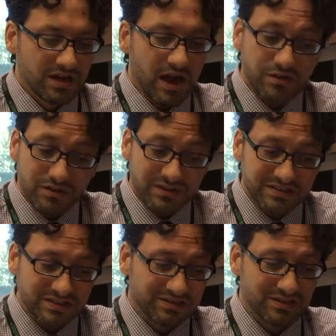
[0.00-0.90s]
Other things
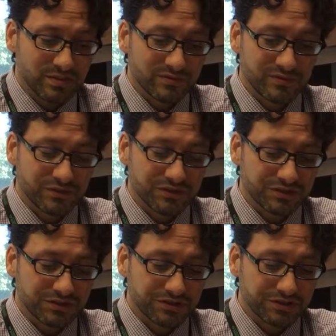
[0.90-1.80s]
to consider before
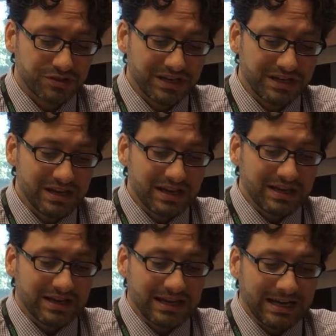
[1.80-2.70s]
surgery,
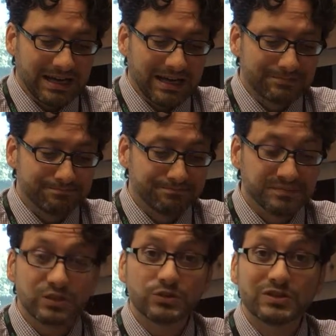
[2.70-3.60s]

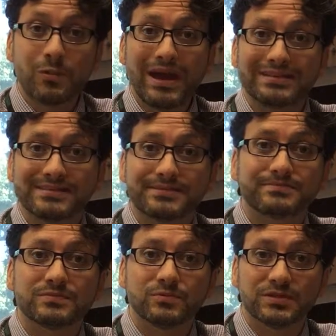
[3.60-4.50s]
losing weight.
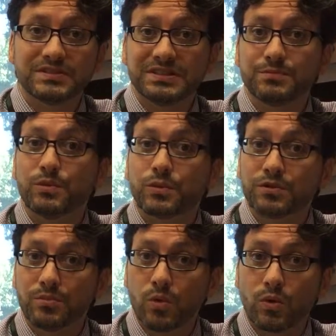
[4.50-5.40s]
We're seeing
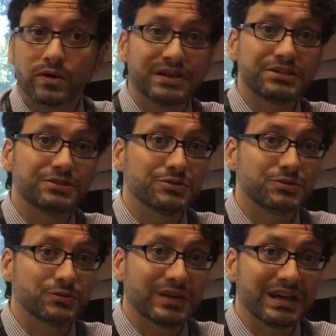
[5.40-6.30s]
more and more
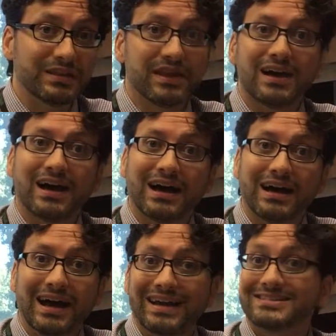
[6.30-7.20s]
issues with
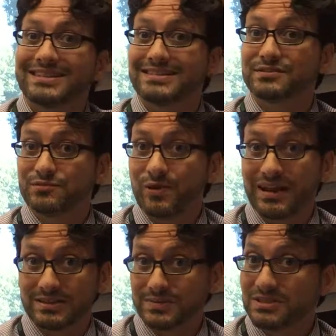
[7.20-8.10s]
excessive
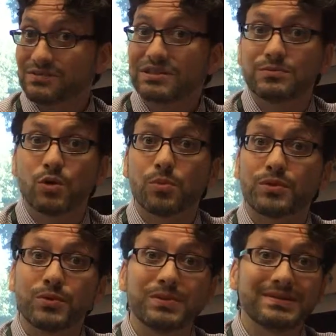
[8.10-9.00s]
weight, specifically
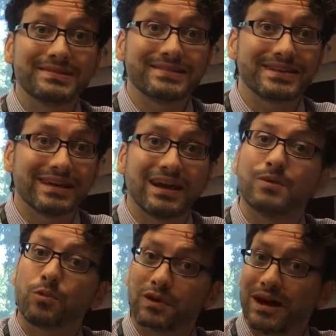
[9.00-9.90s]
morbid obesity,
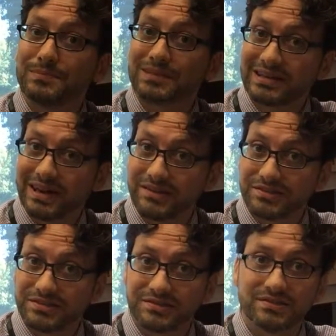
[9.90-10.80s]
more
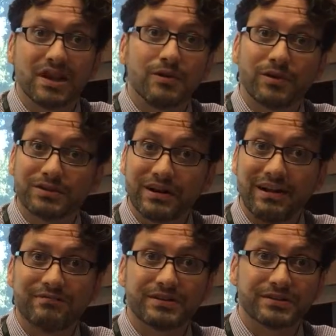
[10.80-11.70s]
complications when you're
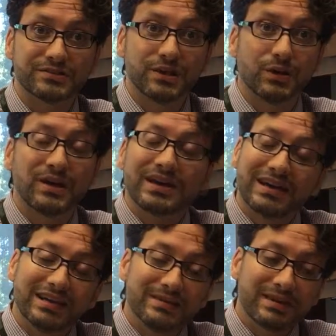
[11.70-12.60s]
heavier. So
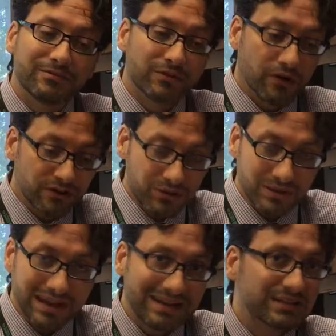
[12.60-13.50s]
in regards to
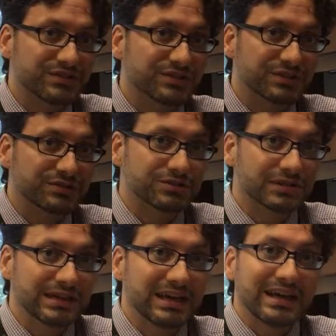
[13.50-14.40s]
elective
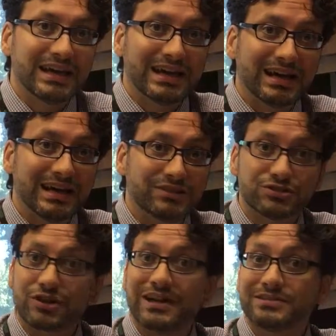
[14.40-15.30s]
surgery,
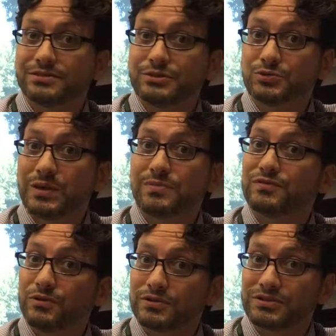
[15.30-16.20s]
try to lose weight
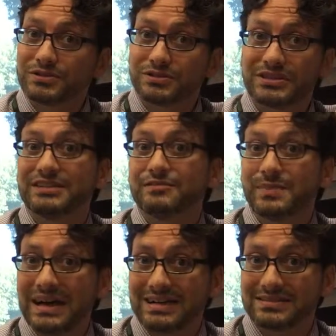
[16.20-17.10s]
before surgery if
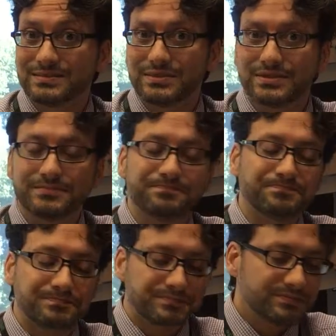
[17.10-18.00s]
possible.
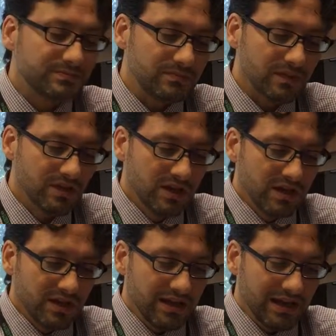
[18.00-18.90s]

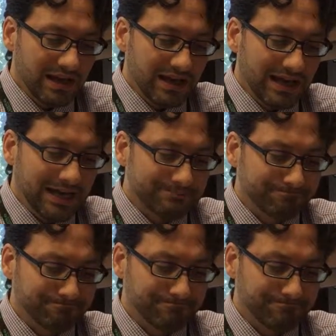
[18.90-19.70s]
Other